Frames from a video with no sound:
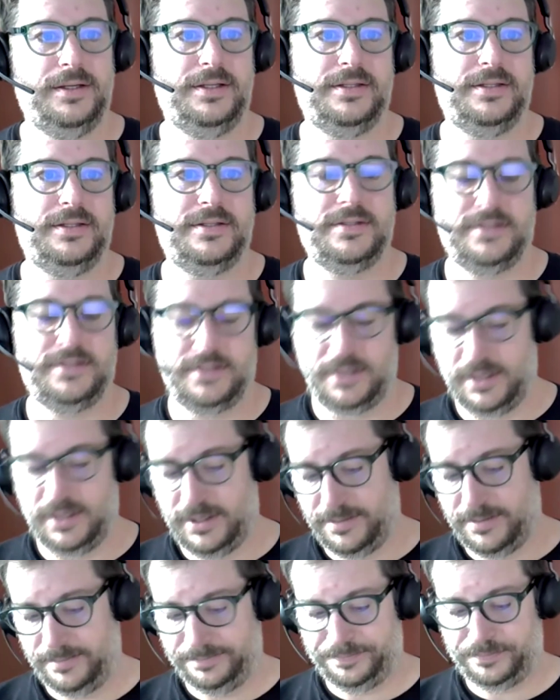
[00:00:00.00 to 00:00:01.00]
It's
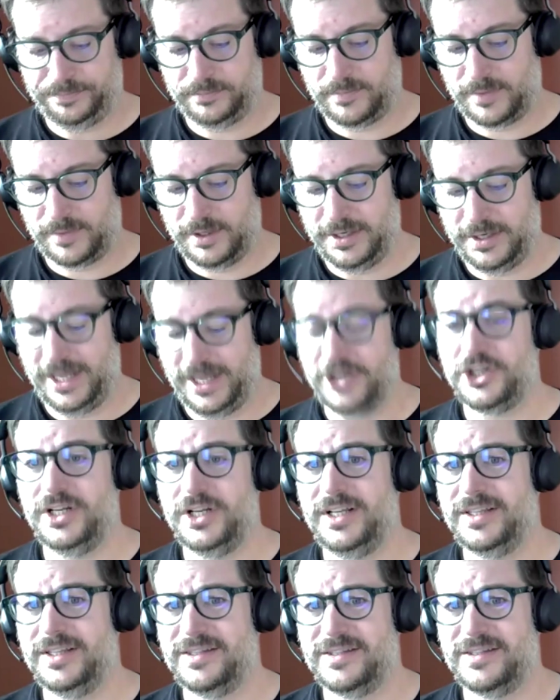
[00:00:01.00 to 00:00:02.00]
in a
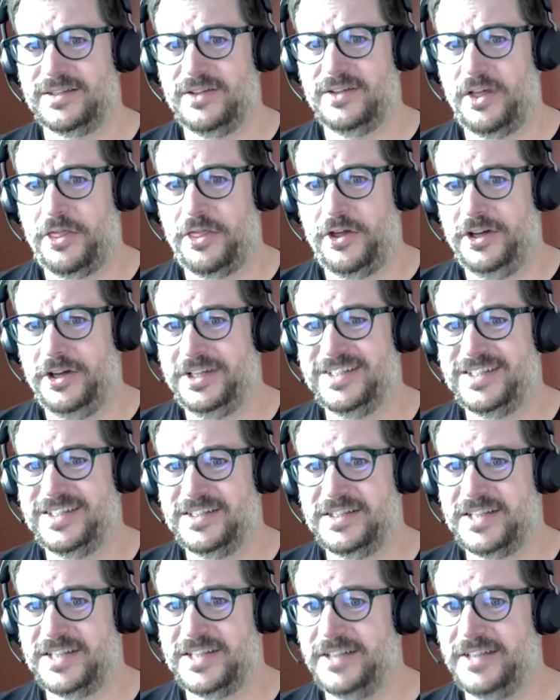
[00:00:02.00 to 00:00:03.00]
nutshell, it's thought as
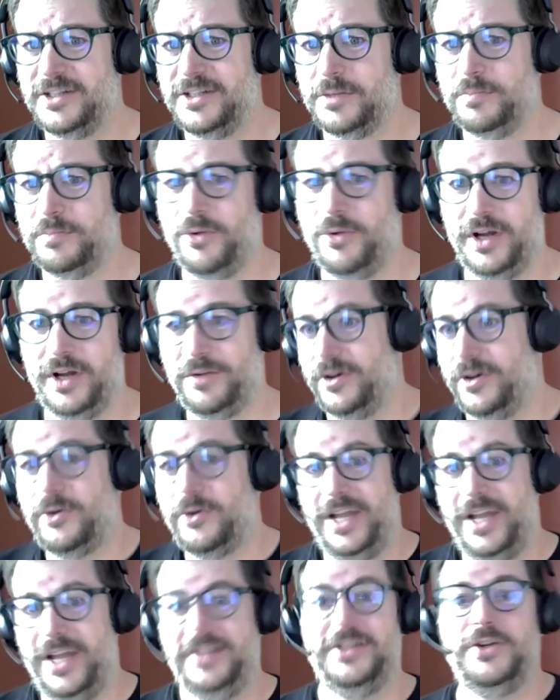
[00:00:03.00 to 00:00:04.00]
a starting point for
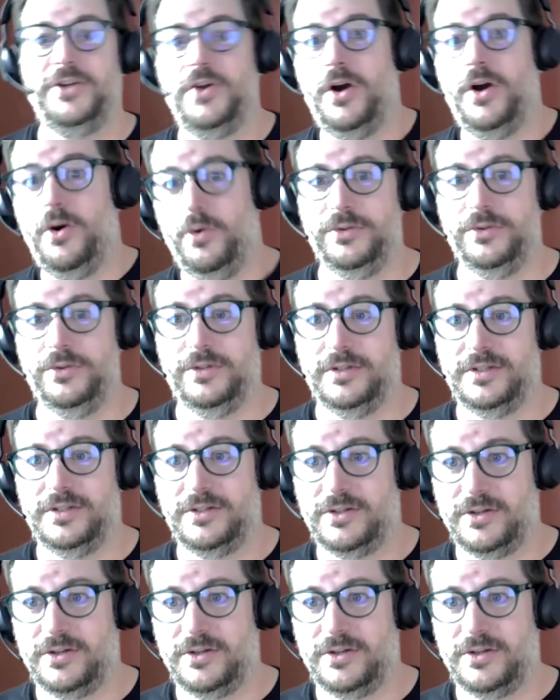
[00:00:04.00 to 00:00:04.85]
creating your own